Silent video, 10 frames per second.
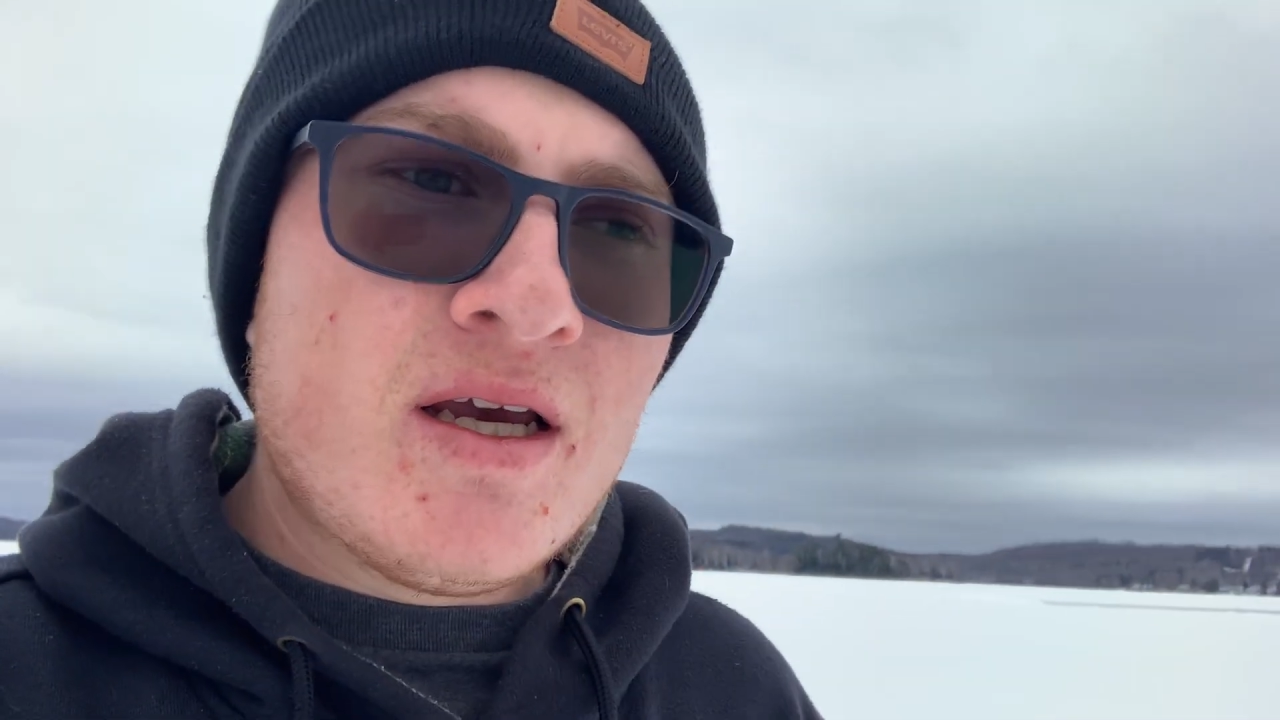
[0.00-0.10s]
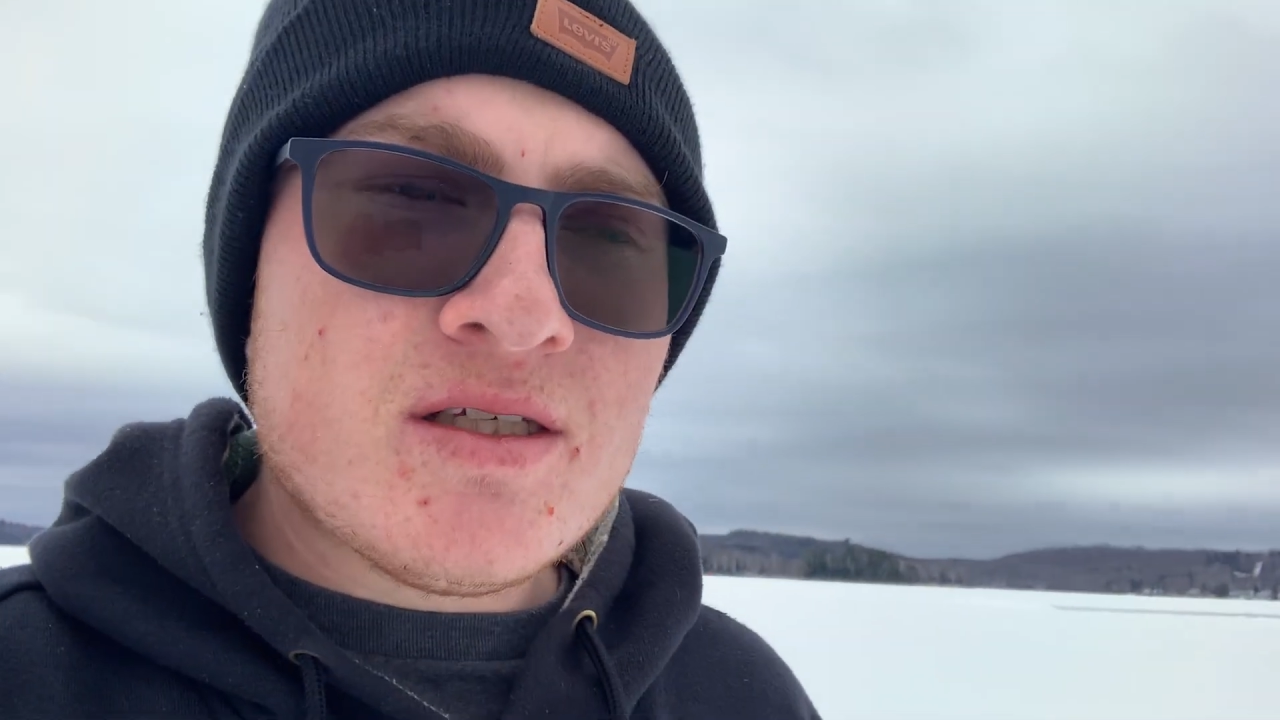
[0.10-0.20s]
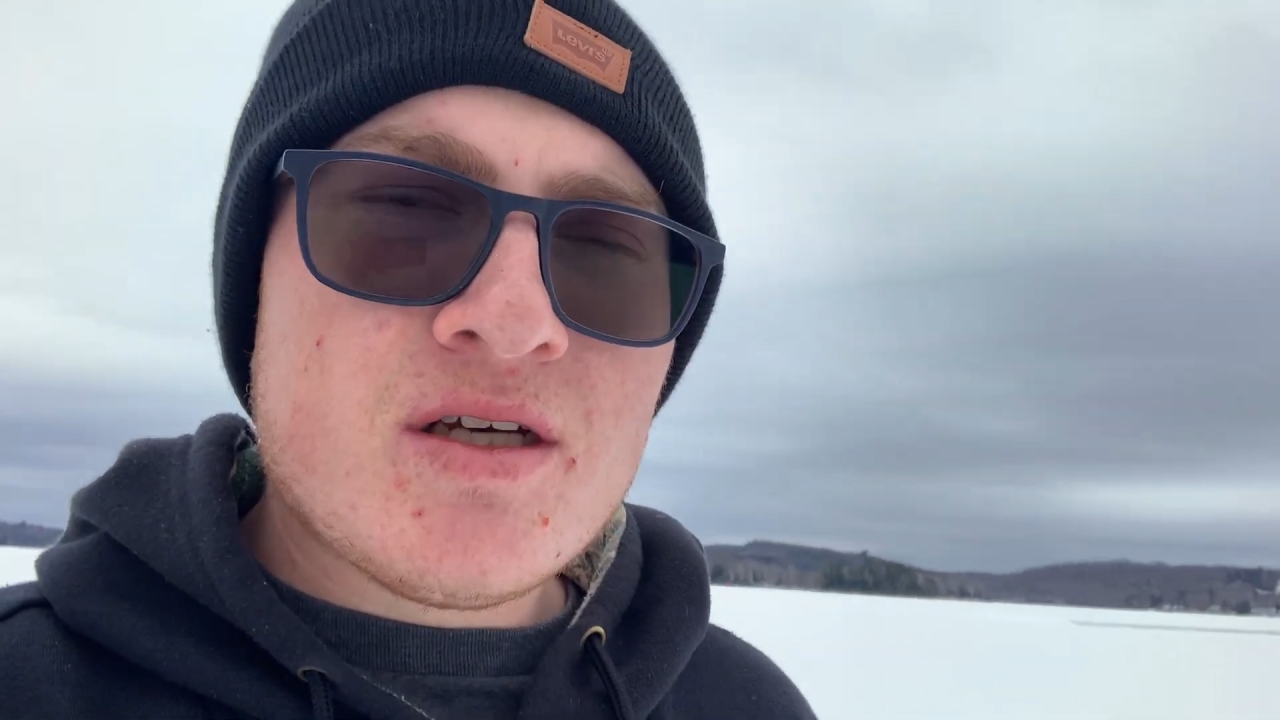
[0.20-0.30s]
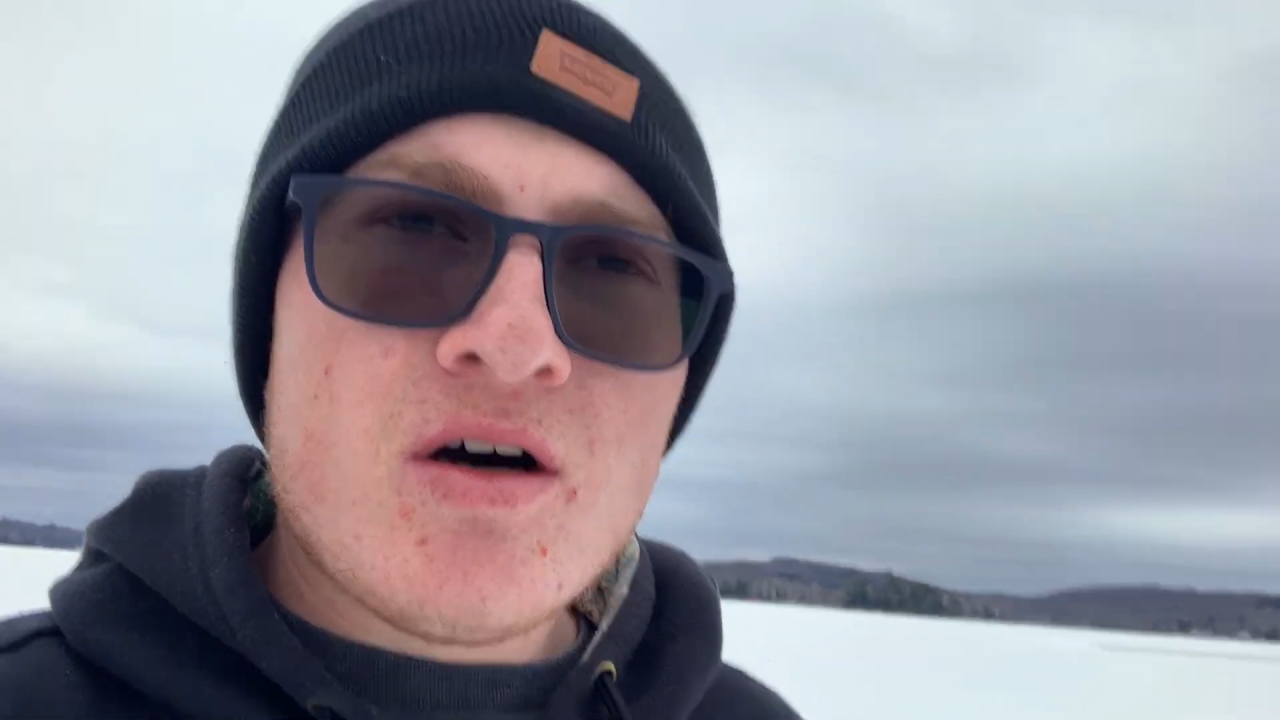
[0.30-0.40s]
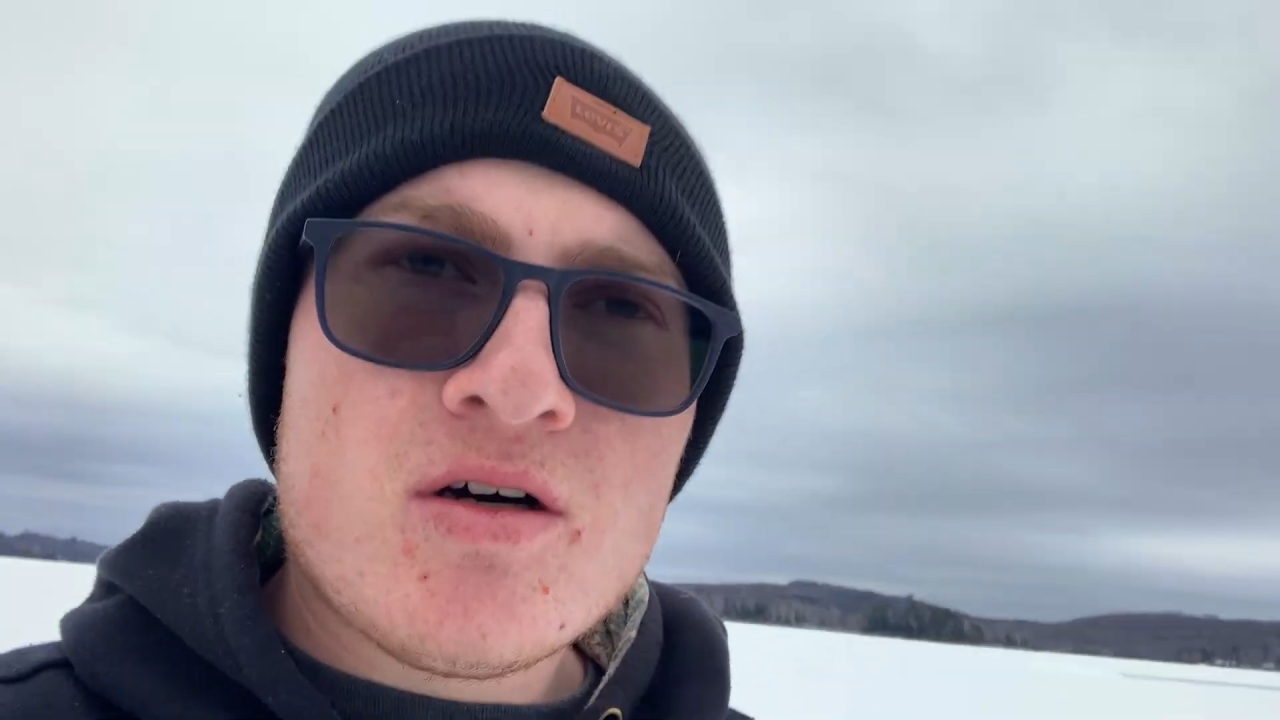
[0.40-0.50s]

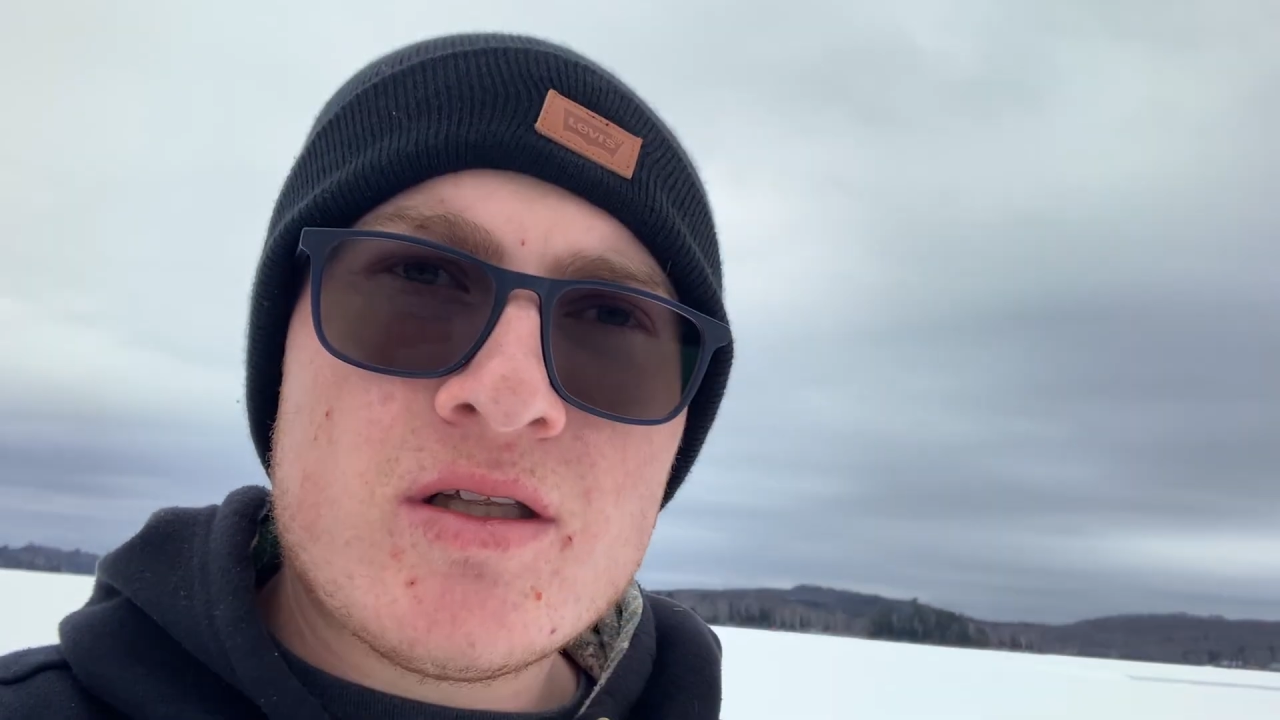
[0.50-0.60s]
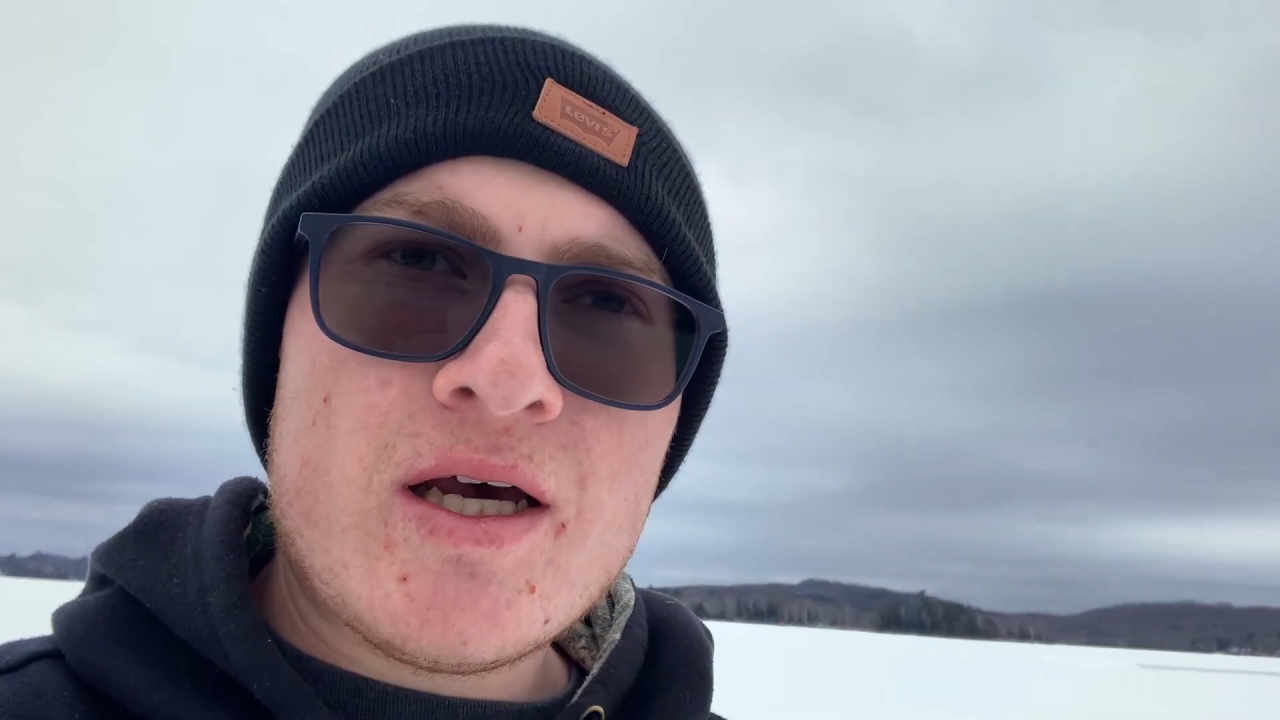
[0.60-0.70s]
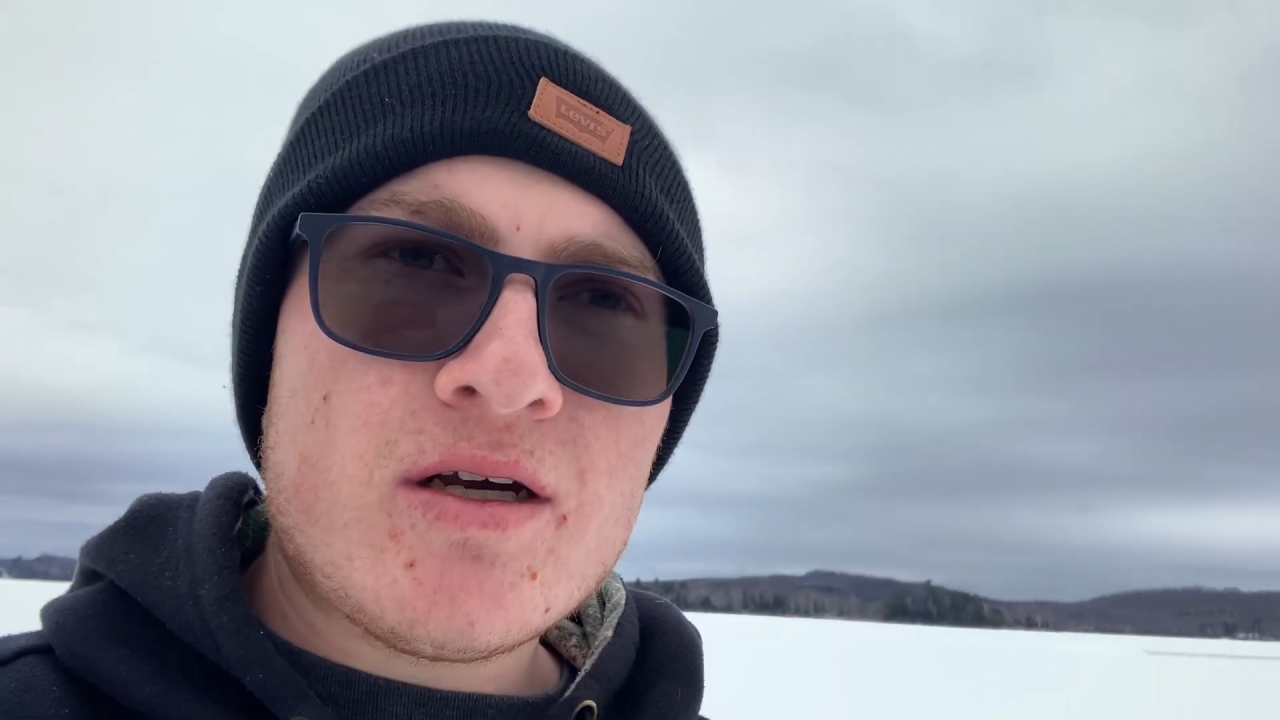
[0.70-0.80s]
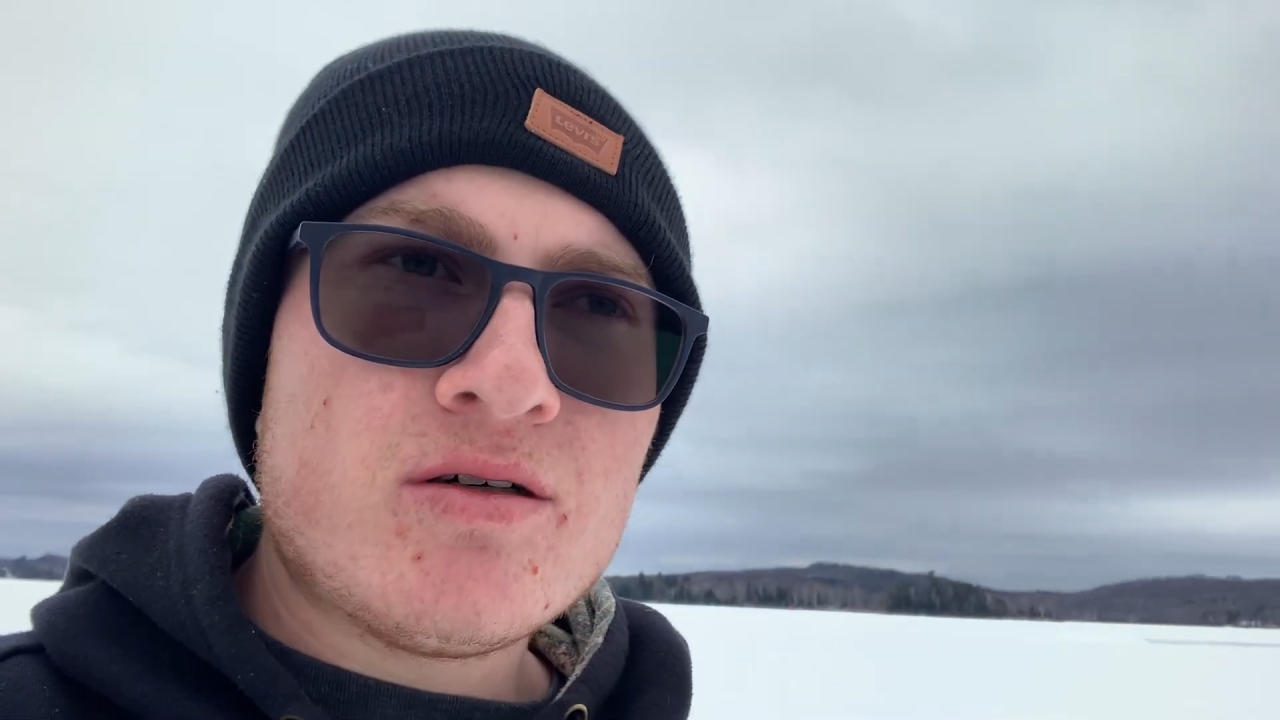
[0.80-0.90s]
is all that